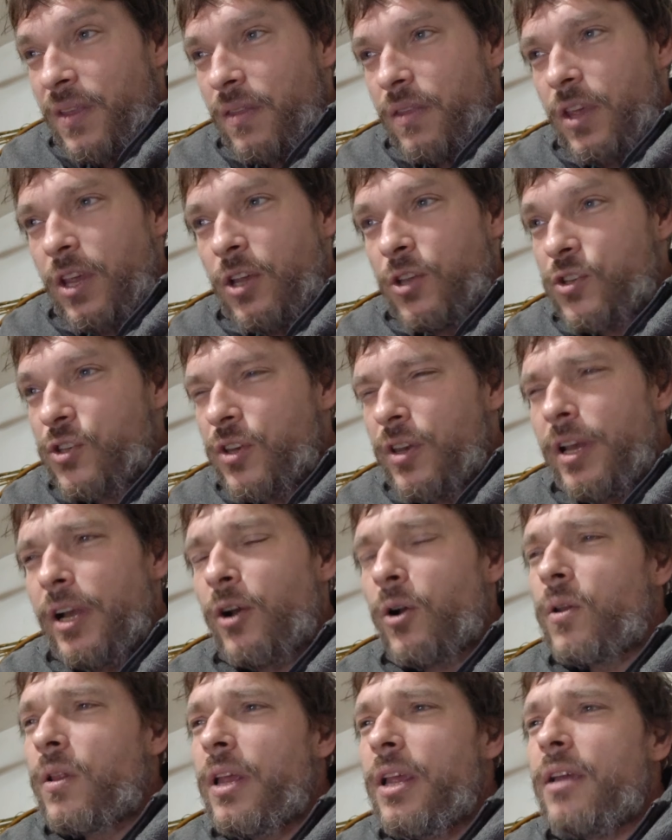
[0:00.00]
These
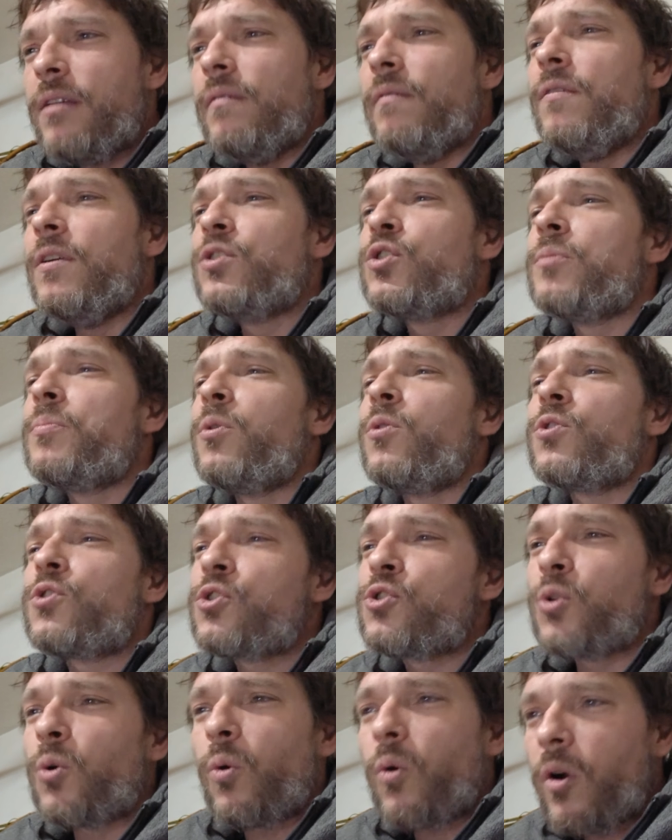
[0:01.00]
nearly invisible
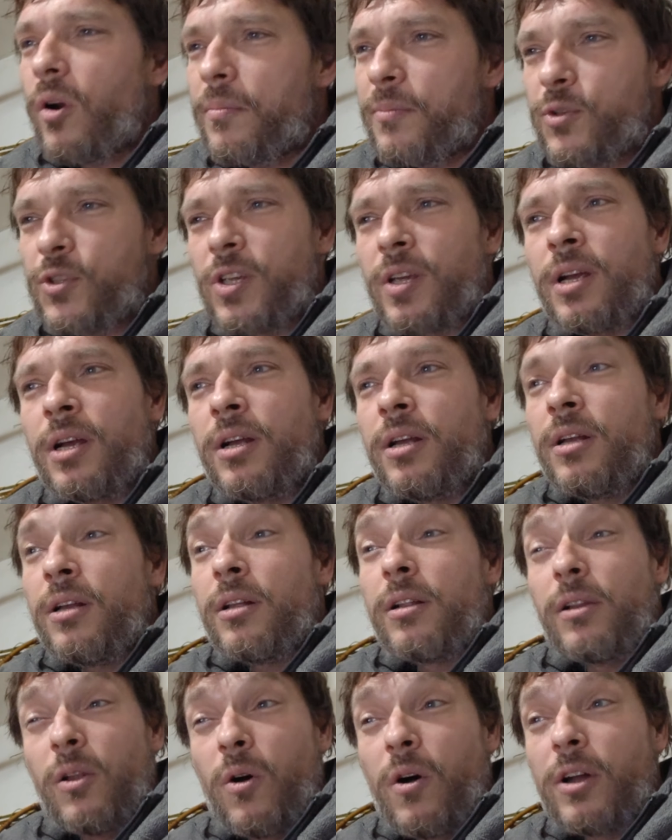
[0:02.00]
storms
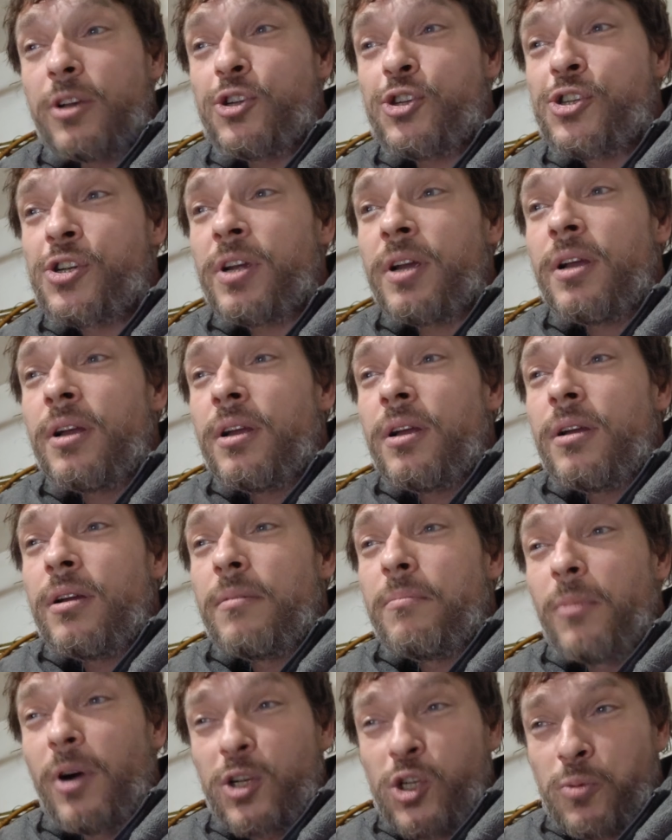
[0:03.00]
launch
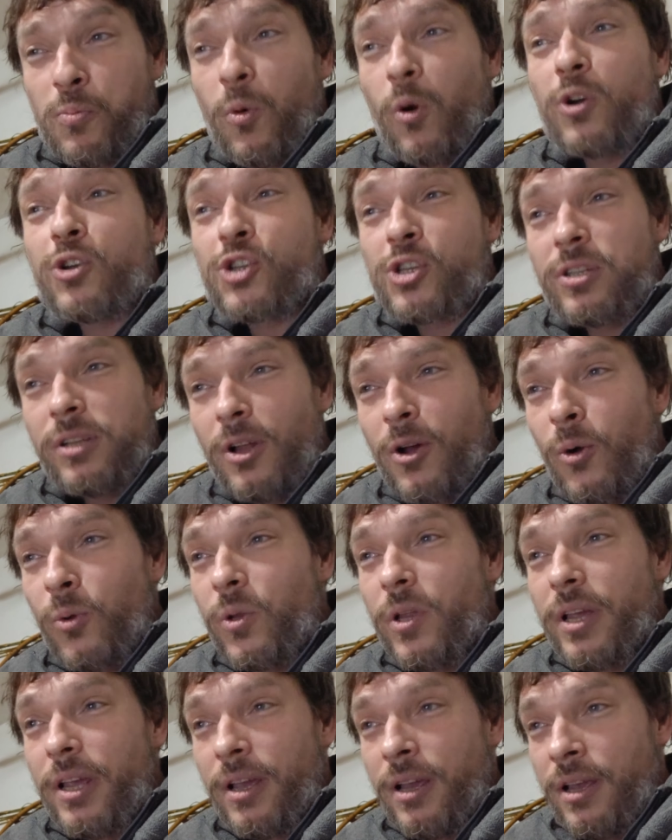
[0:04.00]
much more
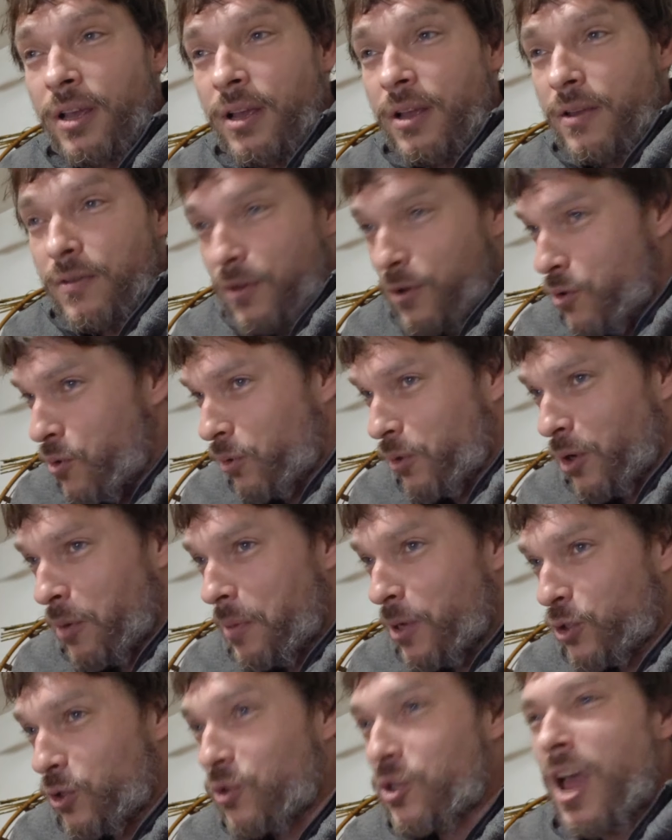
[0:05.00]
slowly than
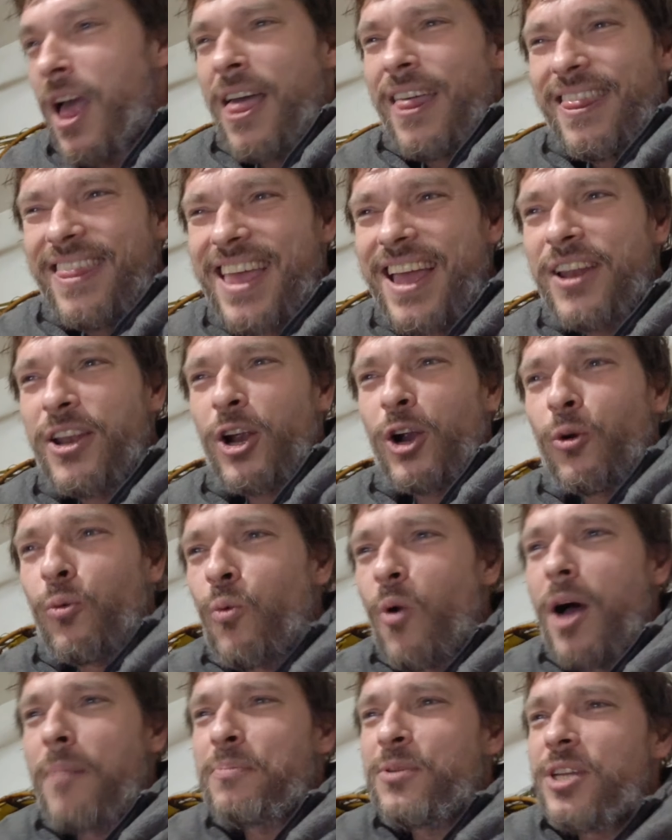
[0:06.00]
nuclear missiles, than
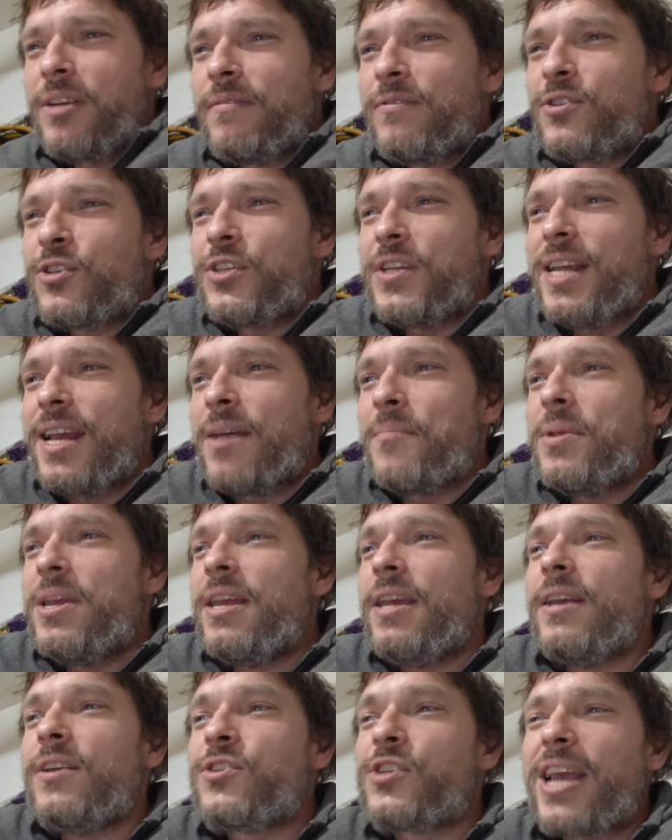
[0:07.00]
eruptive
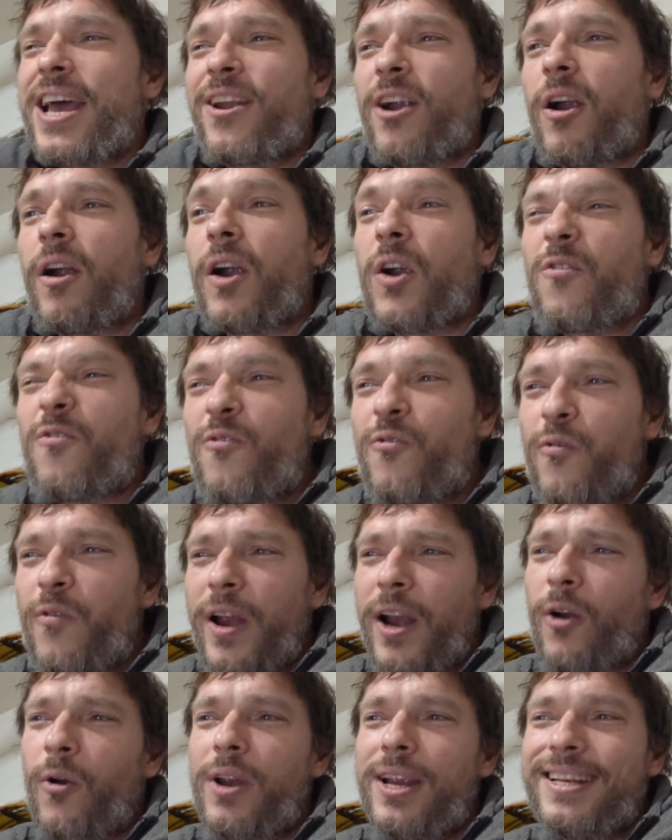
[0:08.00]
CMEs and are
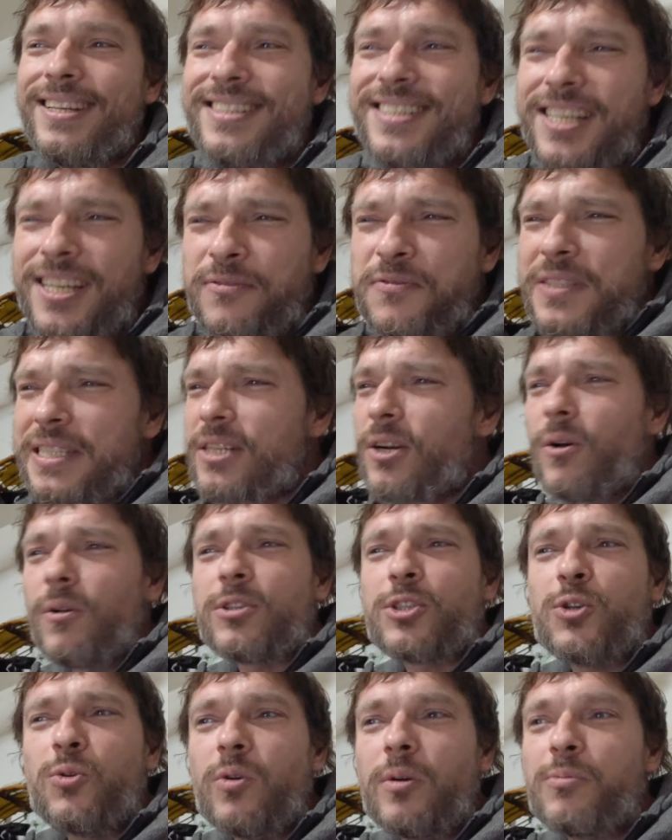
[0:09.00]
very
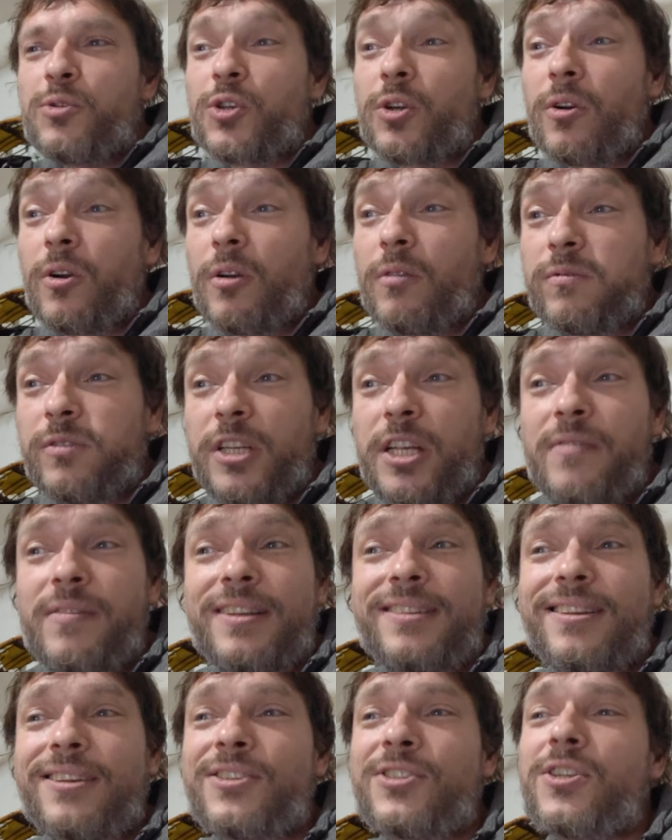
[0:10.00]
difficult to observe
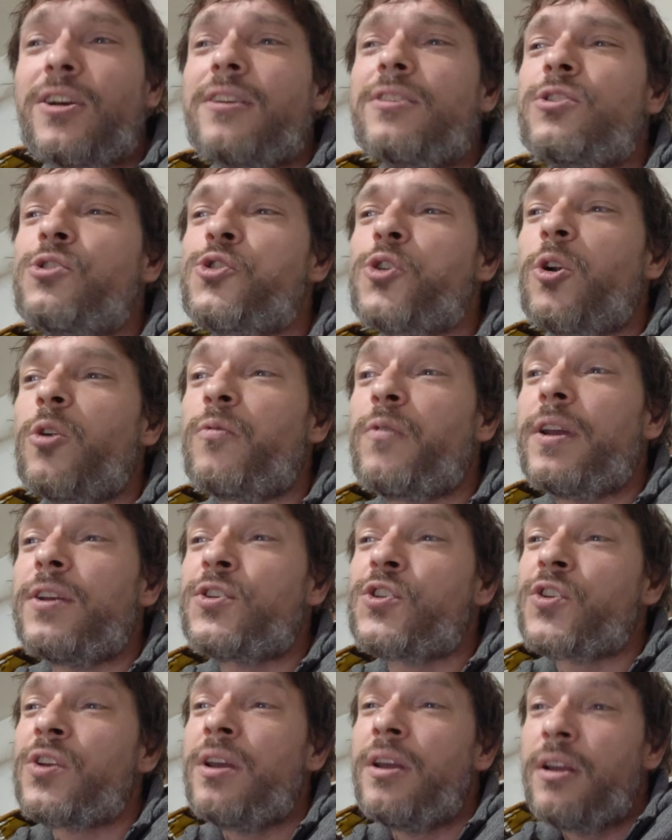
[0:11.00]
leaving the sun's
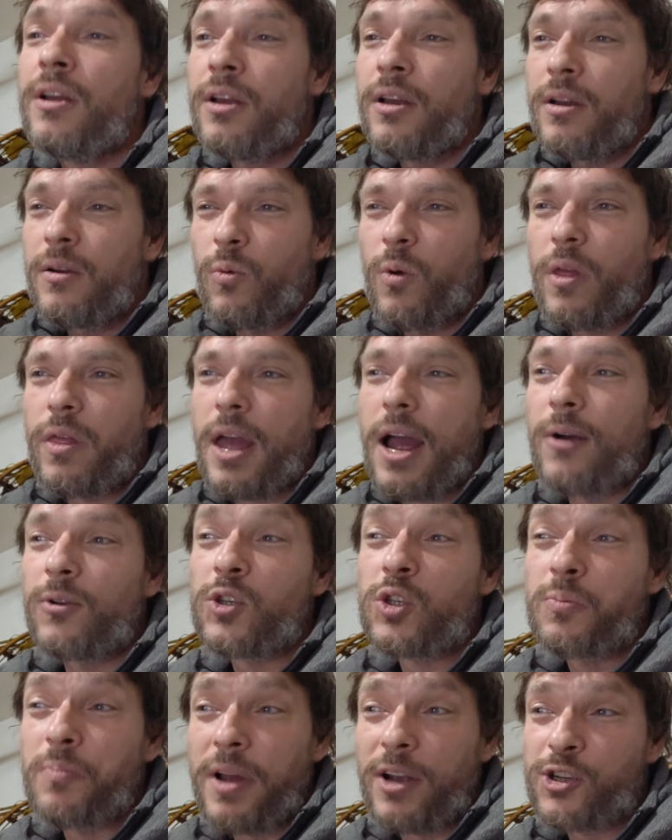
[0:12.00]
surface
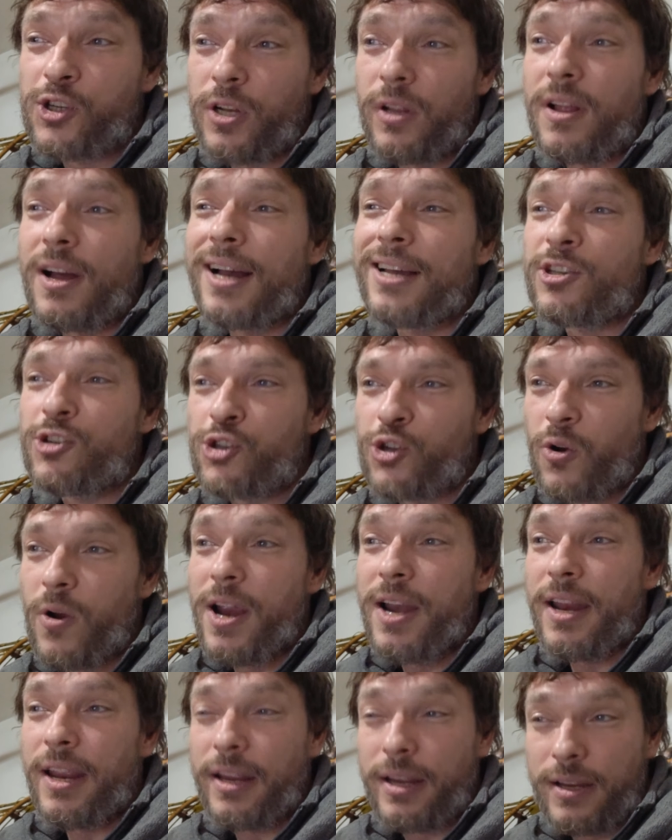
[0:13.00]
without specialized
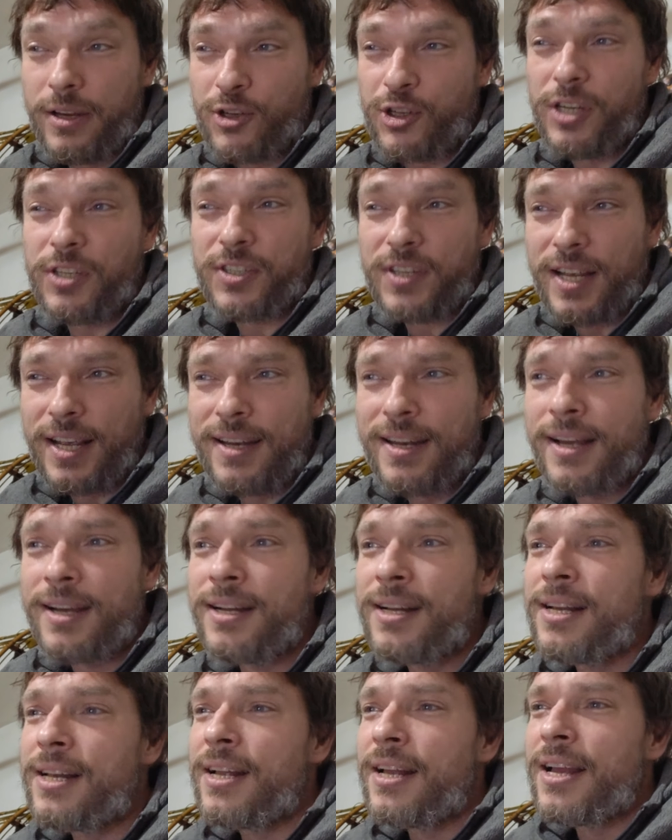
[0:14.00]
training, she said,
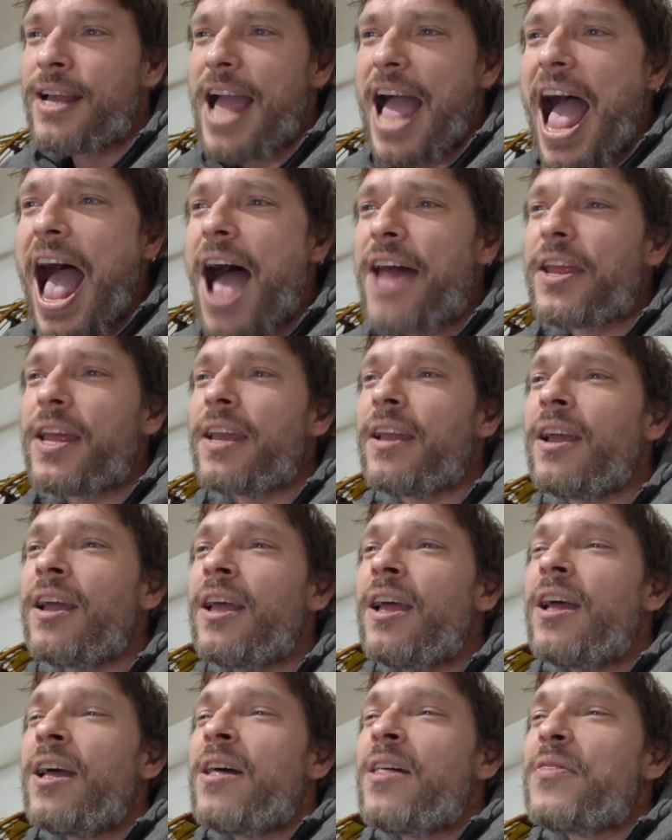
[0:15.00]

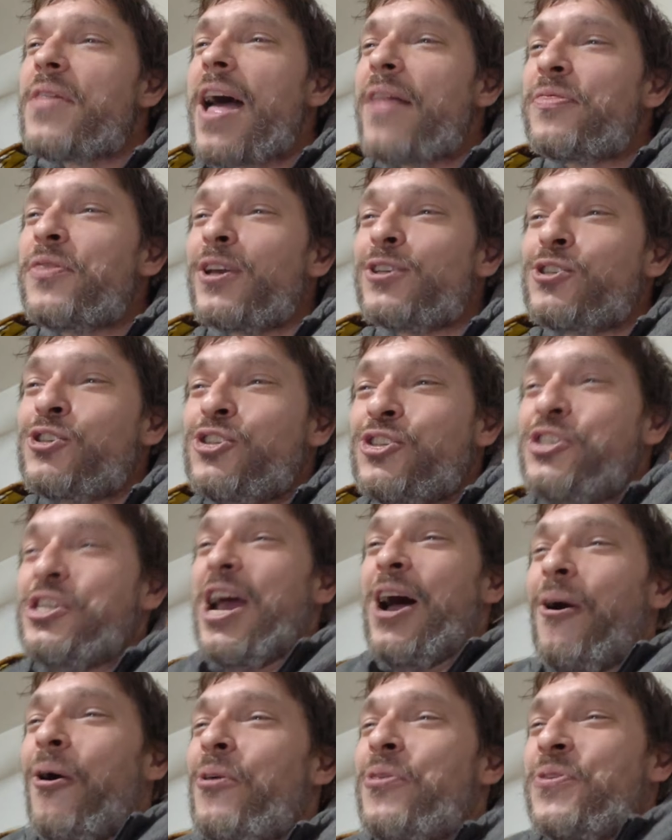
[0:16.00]
adding that the
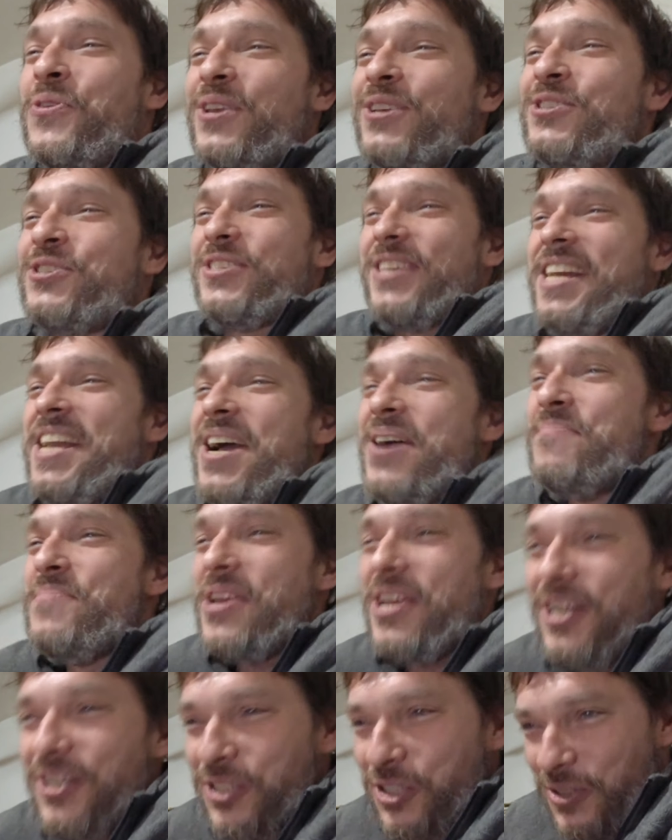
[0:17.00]
stealth
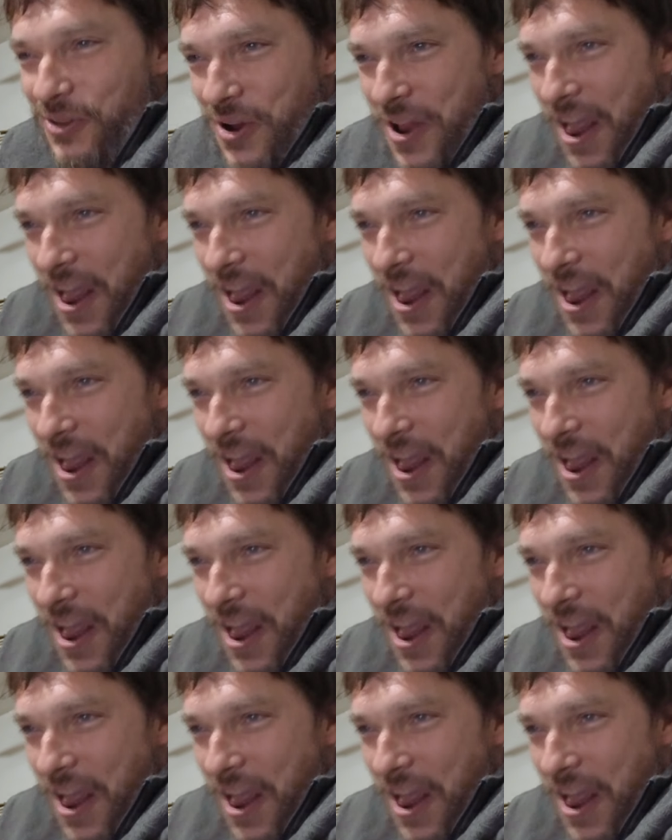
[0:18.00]
CMEs